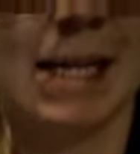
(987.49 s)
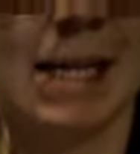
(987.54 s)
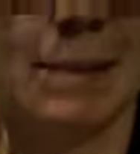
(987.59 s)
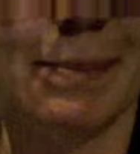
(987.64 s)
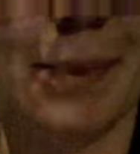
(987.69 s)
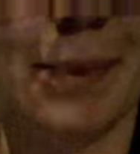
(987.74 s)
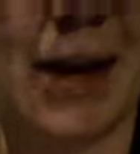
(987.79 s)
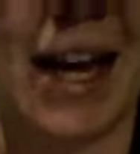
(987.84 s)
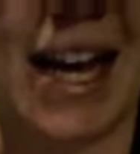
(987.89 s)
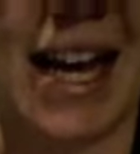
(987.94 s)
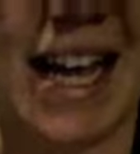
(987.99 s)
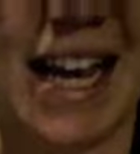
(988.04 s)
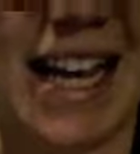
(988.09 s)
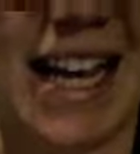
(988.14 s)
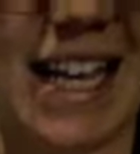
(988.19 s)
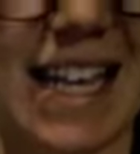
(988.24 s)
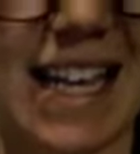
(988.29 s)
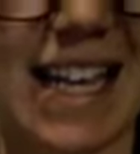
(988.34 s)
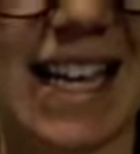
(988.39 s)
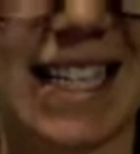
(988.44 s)
But
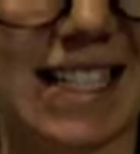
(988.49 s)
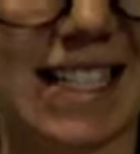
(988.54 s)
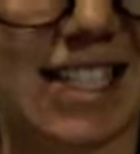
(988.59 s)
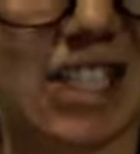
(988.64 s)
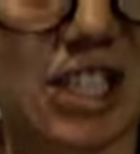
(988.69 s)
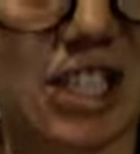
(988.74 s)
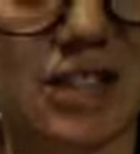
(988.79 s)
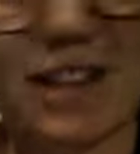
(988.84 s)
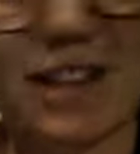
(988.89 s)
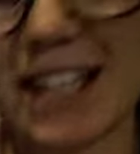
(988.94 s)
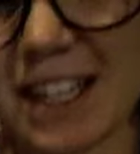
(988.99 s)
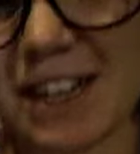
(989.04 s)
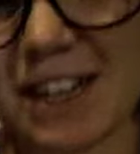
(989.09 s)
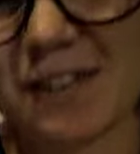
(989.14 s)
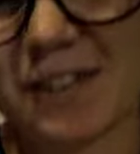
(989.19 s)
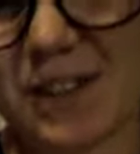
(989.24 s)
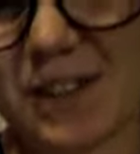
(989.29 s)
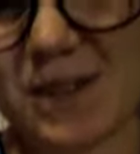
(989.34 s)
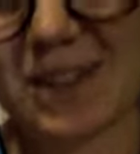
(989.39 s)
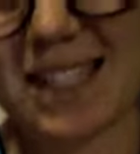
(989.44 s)
it's just really
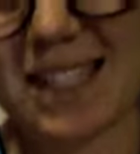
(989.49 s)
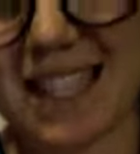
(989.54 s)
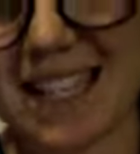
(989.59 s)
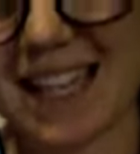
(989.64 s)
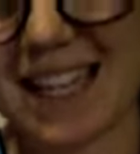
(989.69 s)
confusing,